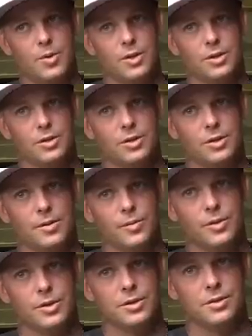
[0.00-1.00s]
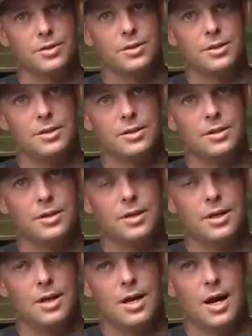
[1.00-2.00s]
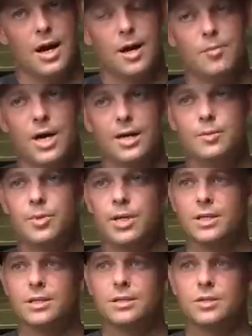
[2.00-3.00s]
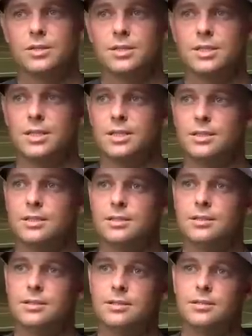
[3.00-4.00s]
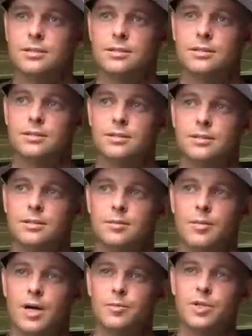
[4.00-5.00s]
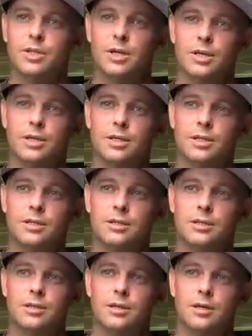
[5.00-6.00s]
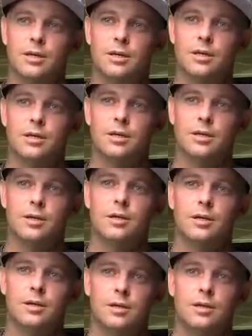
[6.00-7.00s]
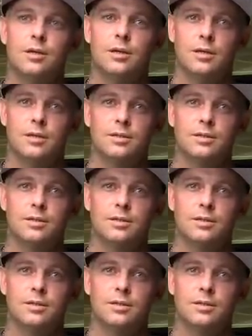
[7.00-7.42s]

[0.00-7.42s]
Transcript: dude. It was I might have been 13, might have been younger. Maybe a little yet 12, 13, right